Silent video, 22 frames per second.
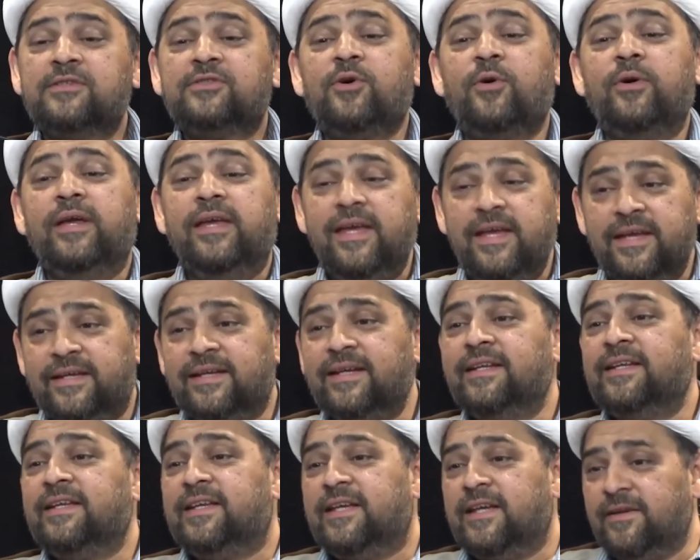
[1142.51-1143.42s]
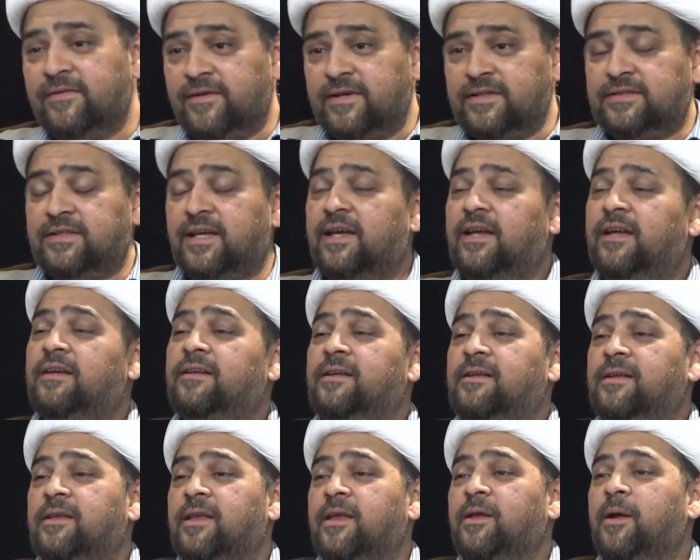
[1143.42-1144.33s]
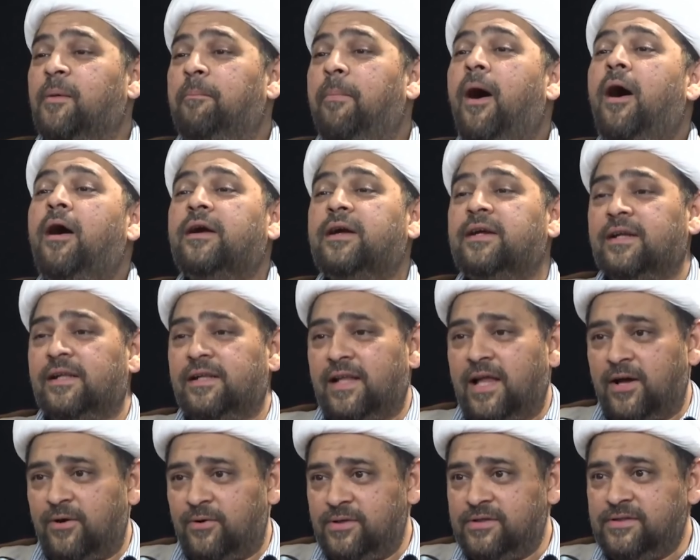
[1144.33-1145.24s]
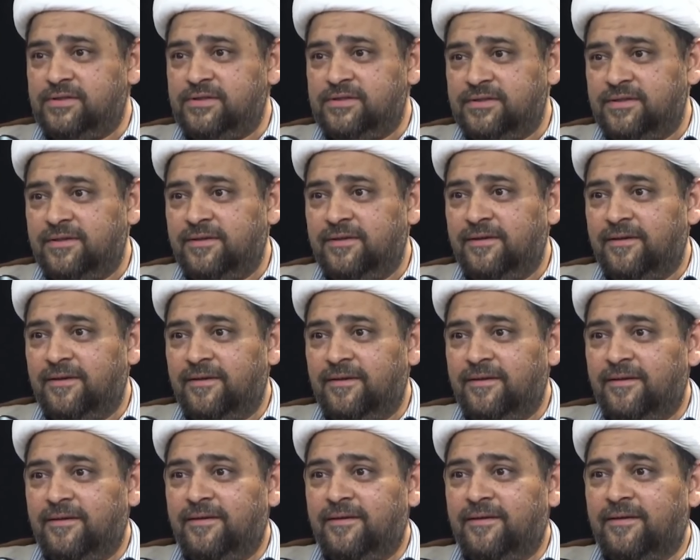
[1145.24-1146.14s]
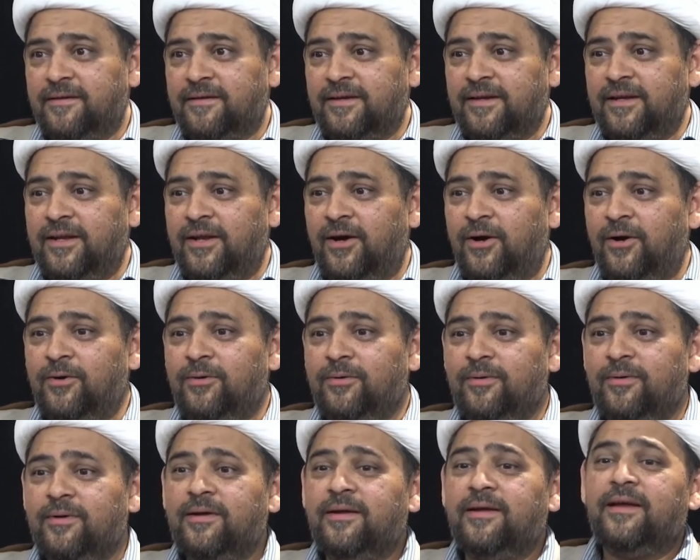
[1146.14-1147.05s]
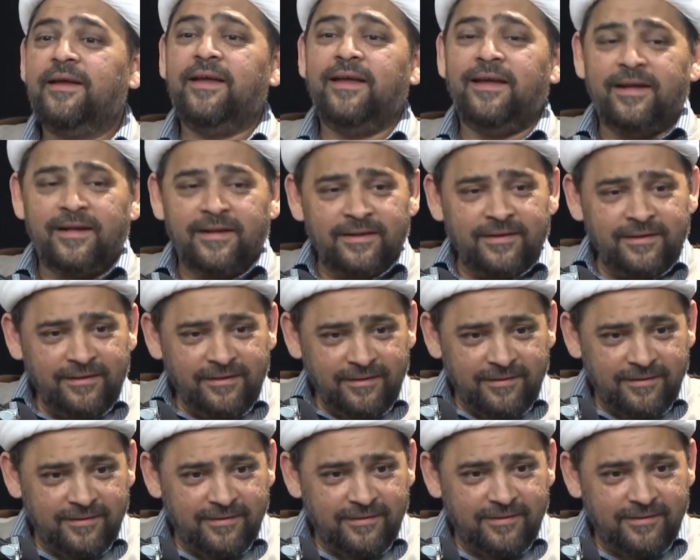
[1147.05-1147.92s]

So he can give us a pocket allowance, you know, in